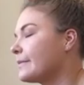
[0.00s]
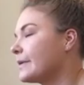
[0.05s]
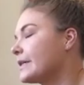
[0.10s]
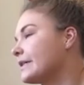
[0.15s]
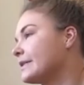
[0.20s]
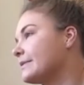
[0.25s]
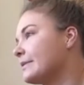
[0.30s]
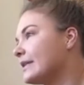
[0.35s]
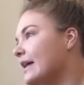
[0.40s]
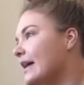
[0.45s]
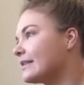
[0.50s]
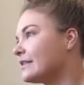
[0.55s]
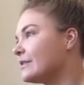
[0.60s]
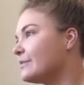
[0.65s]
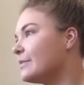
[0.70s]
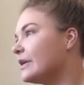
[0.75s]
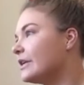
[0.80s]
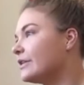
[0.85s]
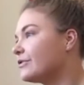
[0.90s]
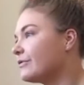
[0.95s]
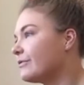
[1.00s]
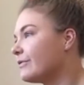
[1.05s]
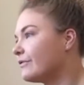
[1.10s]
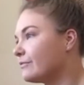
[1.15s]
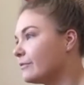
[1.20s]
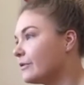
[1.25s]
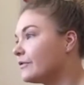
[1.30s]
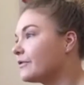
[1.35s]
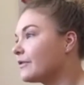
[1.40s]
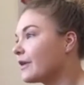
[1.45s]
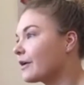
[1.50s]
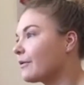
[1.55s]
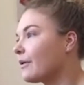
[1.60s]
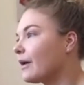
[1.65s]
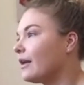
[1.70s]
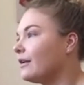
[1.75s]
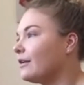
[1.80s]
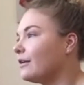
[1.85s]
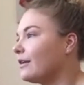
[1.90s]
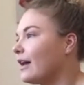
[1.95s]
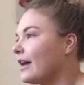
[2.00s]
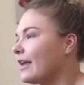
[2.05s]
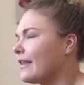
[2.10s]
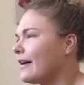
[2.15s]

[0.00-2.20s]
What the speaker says: Because my dad's in the military, we've moved around quite a lot like